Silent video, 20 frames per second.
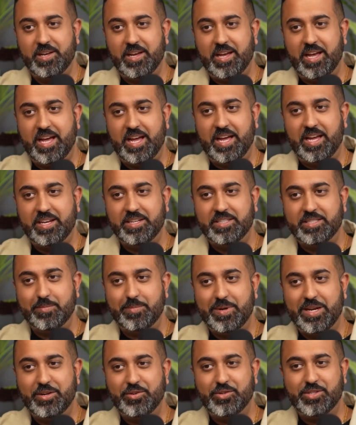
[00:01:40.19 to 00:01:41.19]
And
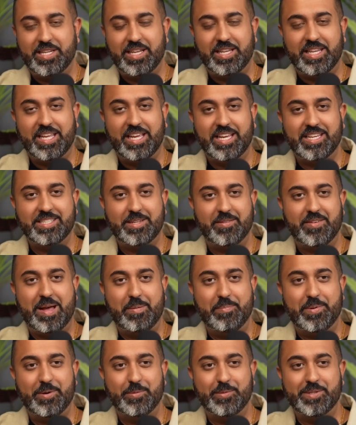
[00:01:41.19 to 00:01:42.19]
some interesting things have
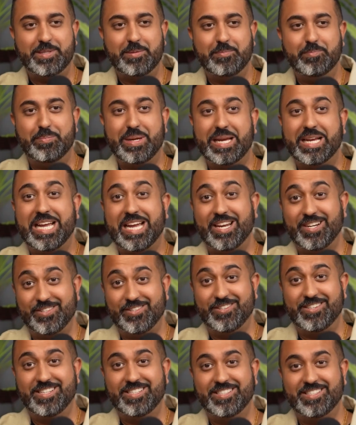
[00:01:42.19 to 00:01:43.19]
happened with some big
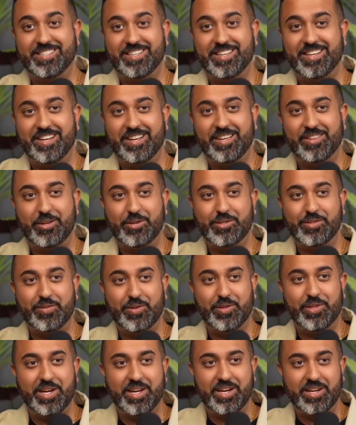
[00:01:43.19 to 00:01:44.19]
countries, those of
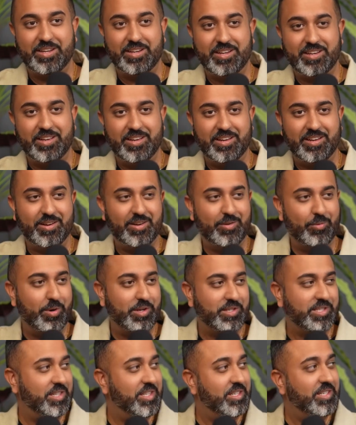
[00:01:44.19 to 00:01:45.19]
you that are
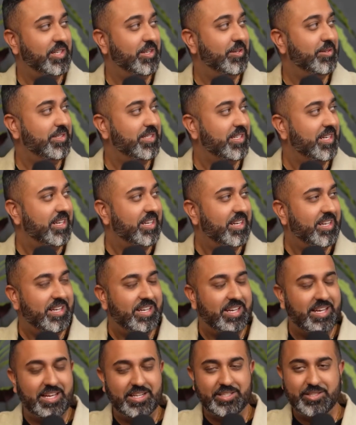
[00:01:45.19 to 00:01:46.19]
watching the news.
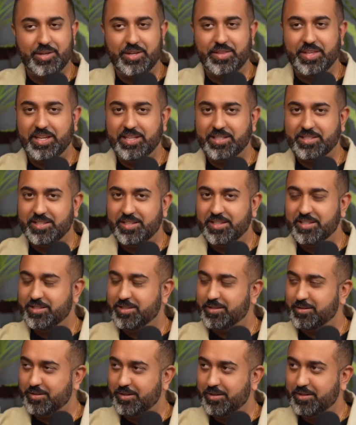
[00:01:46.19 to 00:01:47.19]
And so I think
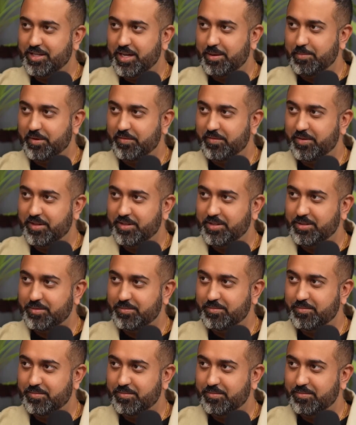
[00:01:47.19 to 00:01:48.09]
it's good timing for this.